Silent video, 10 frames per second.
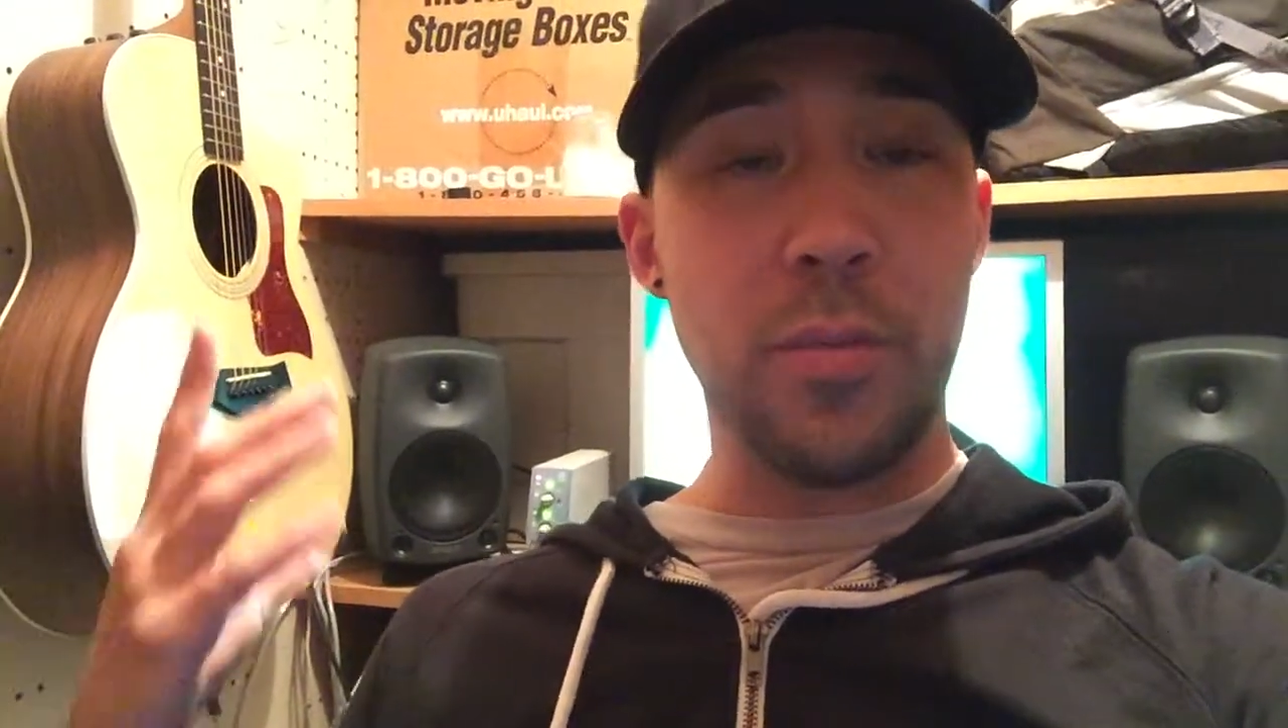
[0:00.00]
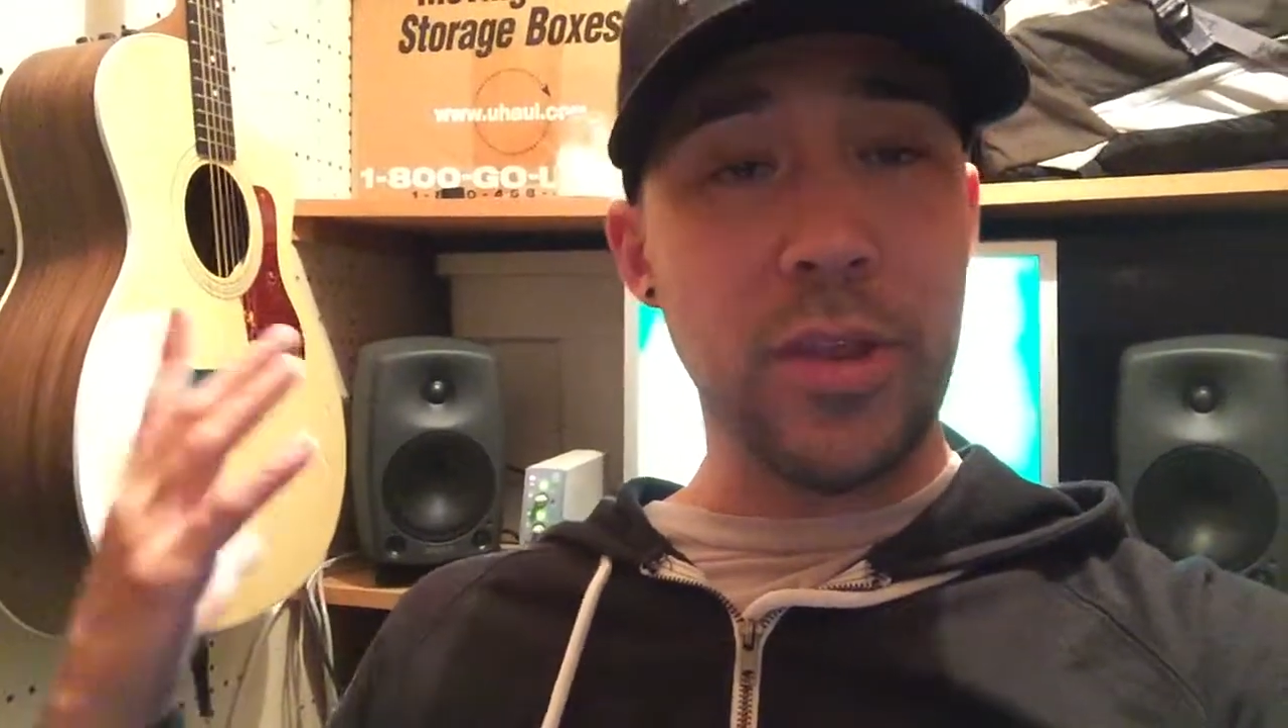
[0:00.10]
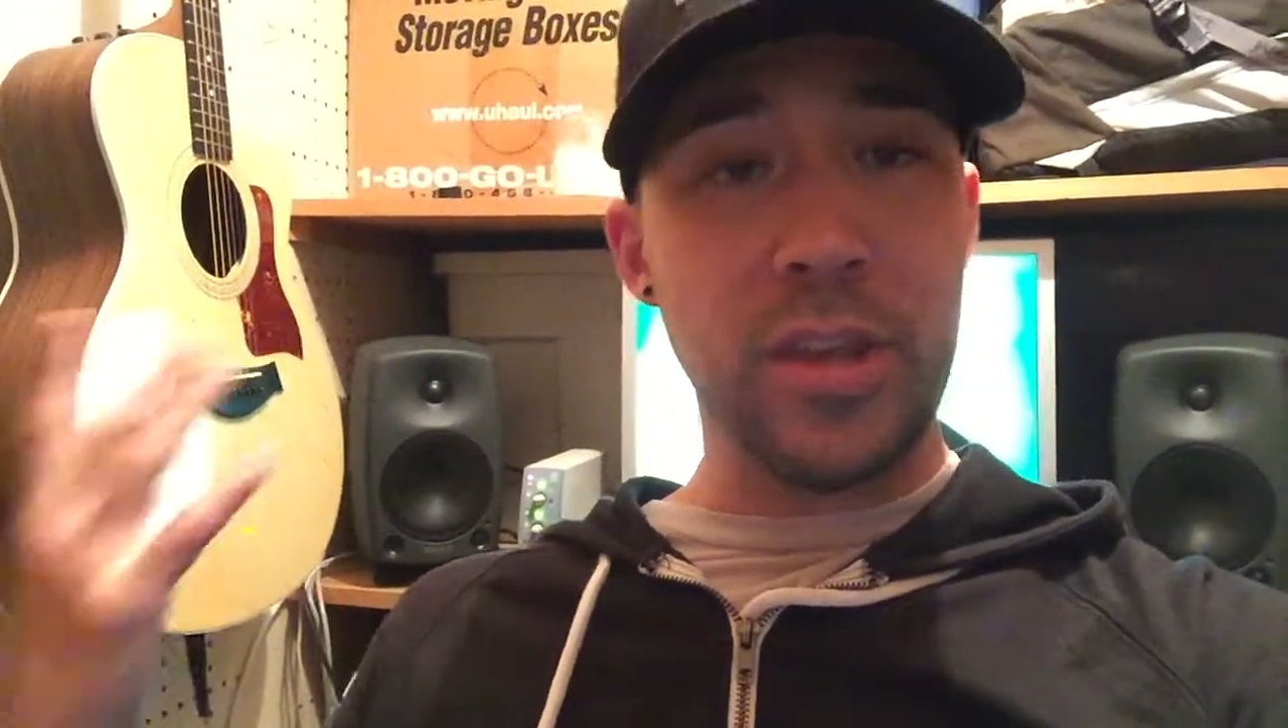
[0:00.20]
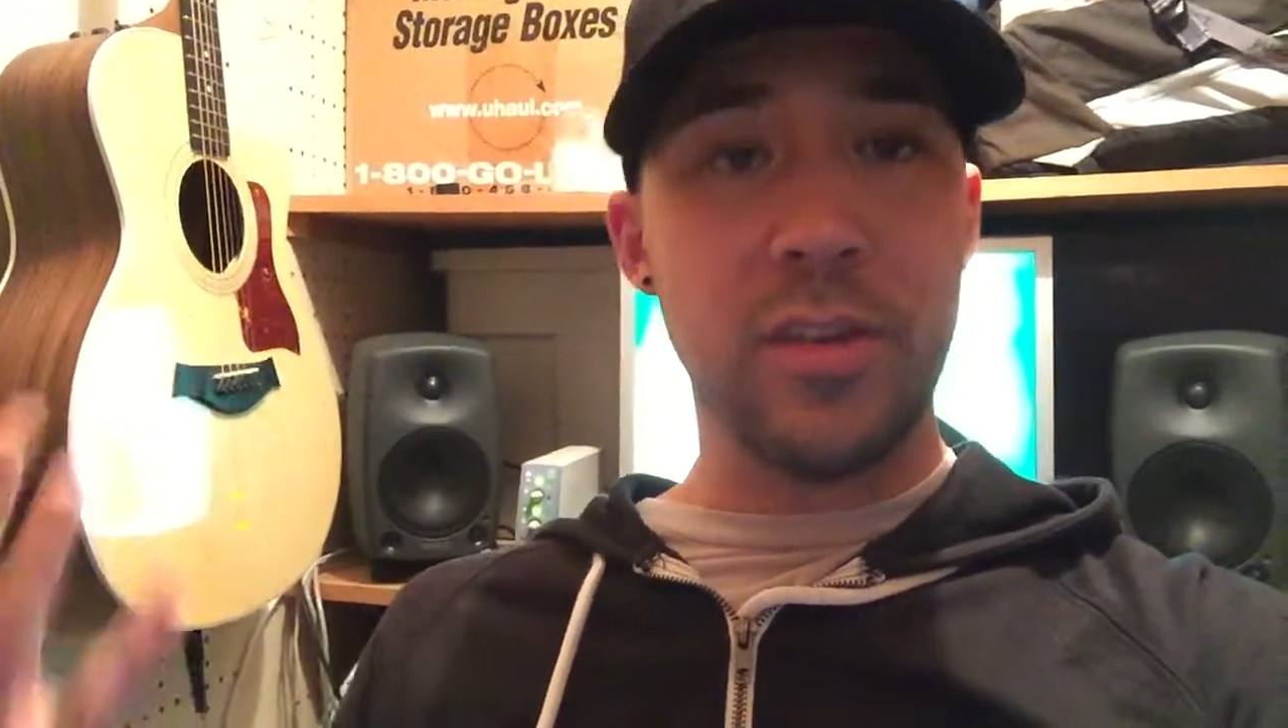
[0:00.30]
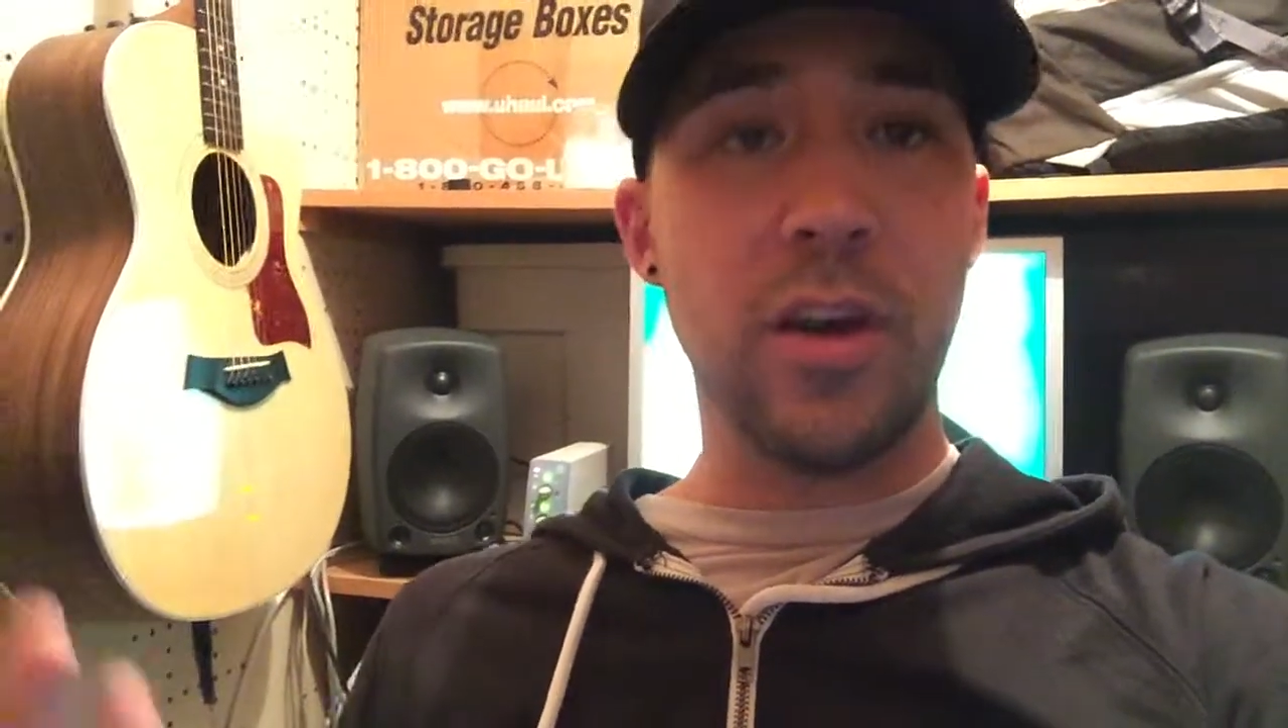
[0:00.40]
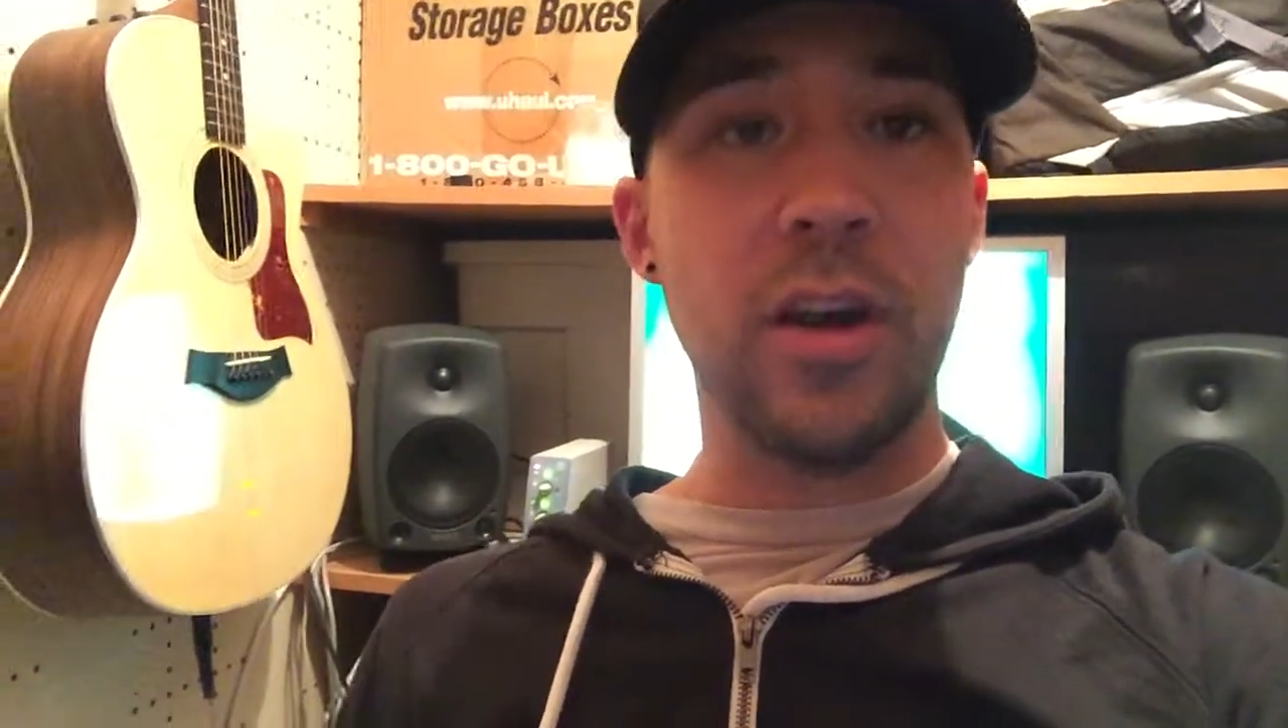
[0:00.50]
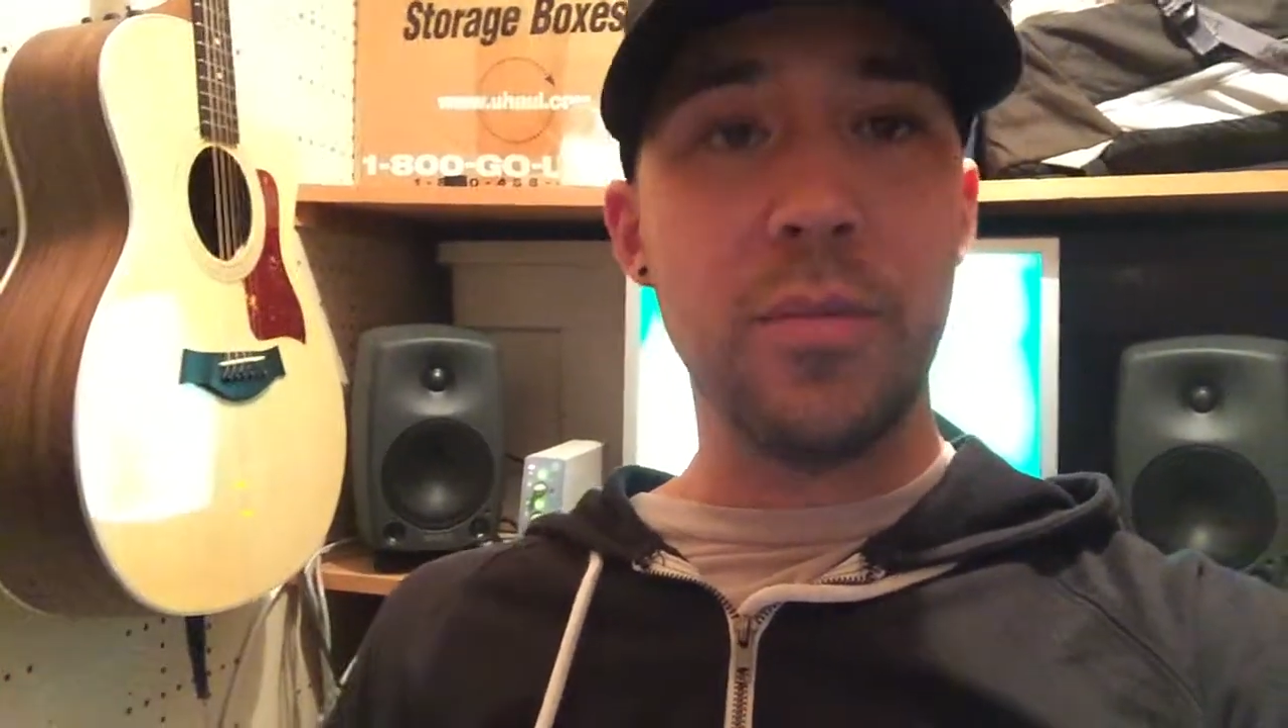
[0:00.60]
I play the guitar.